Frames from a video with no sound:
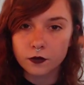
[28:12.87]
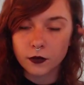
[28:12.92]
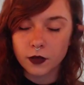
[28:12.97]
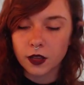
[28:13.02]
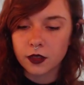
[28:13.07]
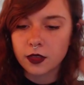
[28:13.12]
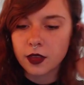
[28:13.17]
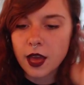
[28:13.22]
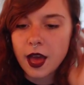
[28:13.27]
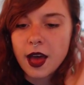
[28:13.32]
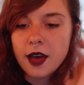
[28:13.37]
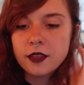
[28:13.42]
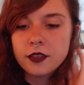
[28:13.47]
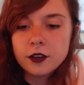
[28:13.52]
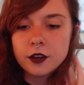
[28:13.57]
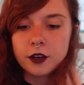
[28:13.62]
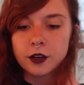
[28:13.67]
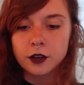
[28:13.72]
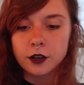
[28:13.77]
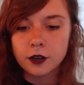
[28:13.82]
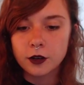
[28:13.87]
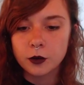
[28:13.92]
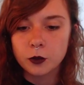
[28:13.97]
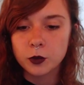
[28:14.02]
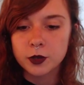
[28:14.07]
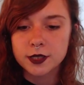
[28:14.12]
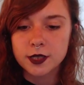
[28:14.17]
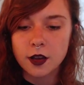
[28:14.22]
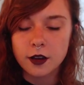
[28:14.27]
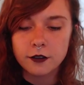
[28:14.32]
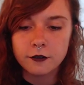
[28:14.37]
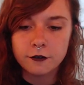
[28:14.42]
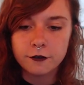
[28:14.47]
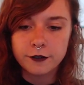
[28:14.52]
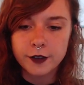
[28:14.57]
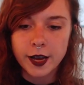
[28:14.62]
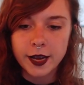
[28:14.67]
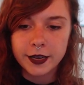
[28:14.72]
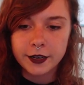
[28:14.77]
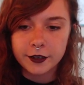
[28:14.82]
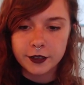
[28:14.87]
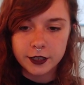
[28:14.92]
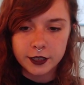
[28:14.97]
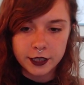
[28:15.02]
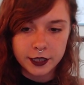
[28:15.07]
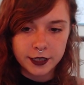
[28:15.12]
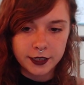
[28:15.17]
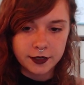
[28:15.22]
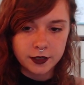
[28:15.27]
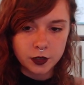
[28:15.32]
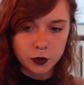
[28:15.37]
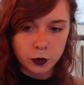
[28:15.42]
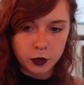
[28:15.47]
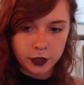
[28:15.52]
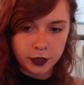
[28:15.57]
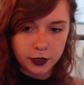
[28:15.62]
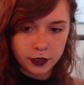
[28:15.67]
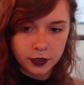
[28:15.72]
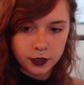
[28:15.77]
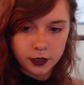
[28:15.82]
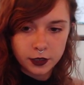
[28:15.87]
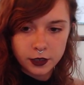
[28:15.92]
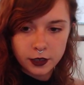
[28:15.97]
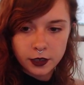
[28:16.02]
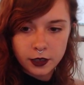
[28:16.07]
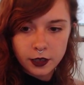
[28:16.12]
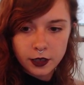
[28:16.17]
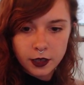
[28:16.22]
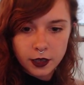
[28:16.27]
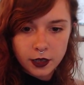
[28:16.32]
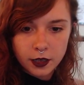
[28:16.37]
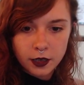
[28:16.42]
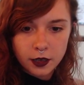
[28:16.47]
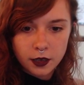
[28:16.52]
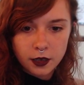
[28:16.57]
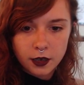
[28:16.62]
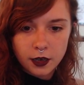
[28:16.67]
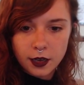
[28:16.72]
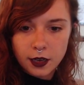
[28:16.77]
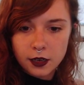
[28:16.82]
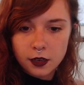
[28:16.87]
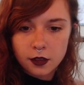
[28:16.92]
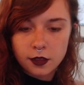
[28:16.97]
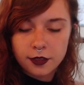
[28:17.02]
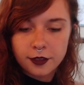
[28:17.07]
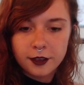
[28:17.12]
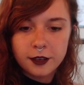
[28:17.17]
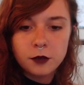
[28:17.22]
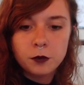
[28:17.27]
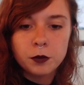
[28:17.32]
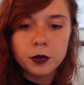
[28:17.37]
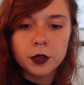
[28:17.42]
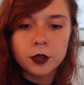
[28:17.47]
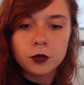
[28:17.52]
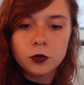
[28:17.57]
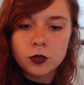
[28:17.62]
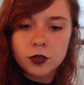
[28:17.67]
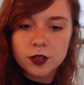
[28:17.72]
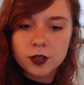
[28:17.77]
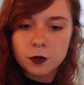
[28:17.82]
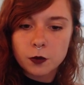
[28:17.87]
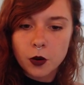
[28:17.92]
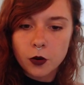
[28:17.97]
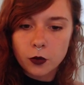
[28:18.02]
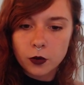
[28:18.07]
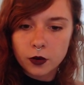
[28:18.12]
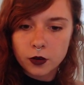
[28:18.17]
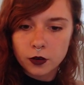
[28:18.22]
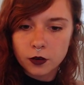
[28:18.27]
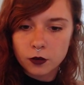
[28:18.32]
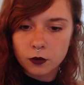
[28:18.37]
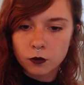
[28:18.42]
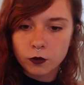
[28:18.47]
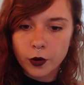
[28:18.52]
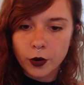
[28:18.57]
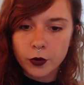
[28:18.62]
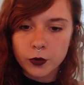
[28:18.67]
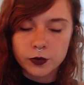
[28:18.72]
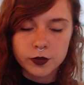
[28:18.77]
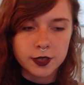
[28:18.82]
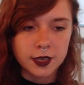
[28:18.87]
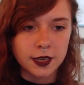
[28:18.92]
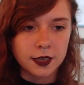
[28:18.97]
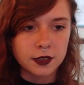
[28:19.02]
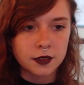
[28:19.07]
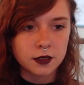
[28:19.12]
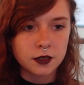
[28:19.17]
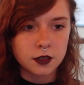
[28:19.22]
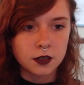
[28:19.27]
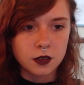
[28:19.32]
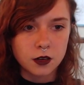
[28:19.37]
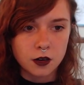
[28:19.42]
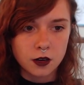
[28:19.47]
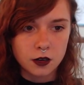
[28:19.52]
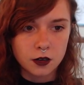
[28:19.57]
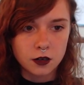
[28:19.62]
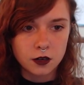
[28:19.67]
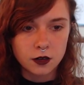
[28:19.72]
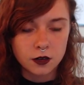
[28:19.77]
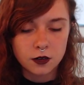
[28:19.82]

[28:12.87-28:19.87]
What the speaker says: The heather was on fire eastward, and a thin blue smoke rose against the dawn.